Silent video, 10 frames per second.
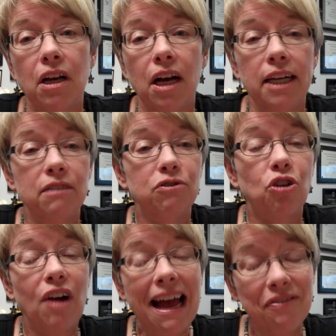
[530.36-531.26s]
kind of
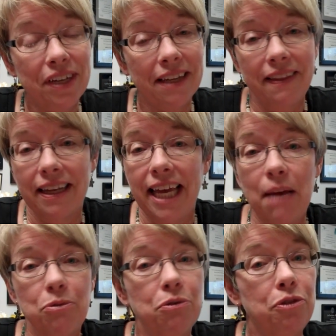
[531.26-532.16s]
traffic that
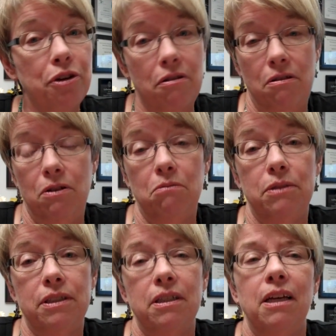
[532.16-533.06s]
came through their
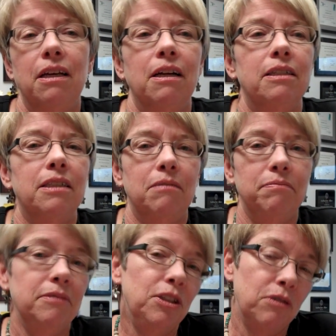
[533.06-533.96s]
homes.
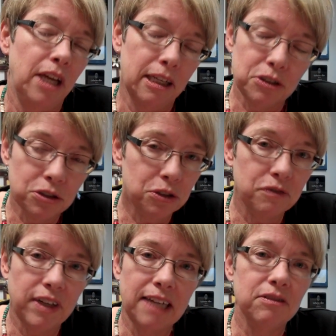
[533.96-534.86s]
Some, cancer
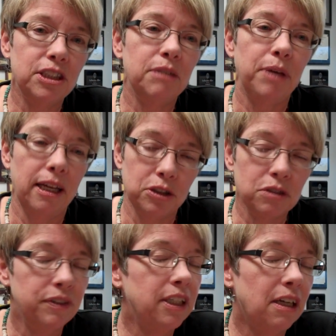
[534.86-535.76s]
survivorship,
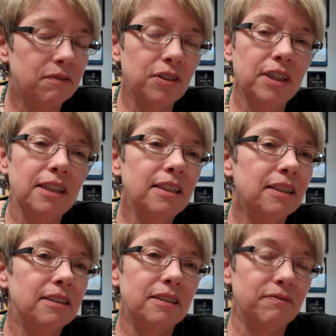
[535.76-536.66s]
cancer recovery
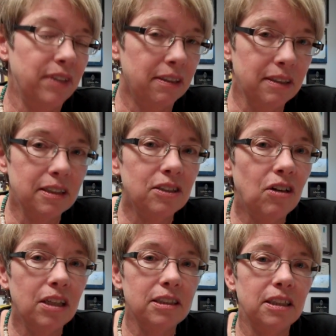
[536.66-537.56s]
is very
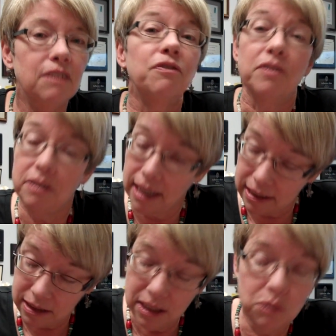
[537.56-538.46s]
exhausting,
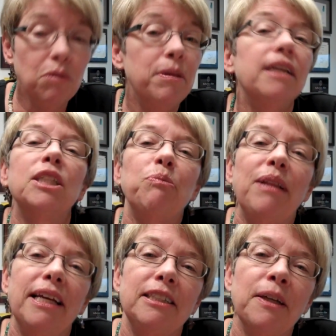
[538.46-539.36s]
as these women
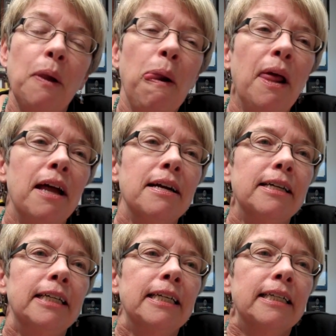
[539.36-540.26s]
explained.
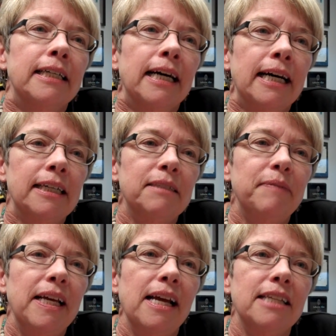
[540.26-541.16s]

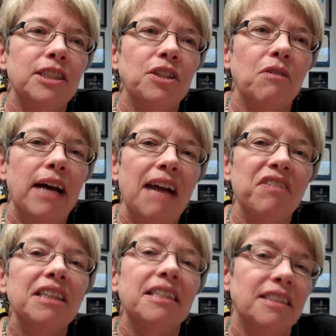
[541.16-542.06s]
And so
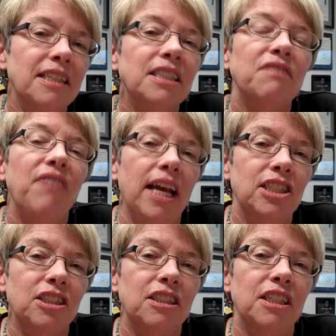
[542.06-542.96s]
having this sense of
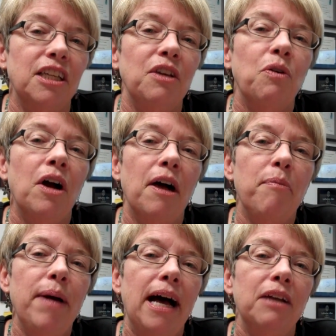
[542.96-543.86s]
agency
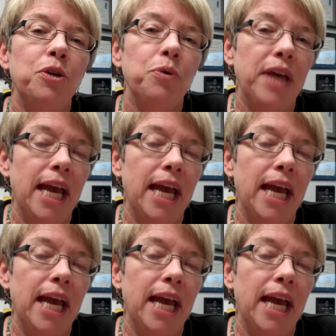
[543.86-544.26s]
about who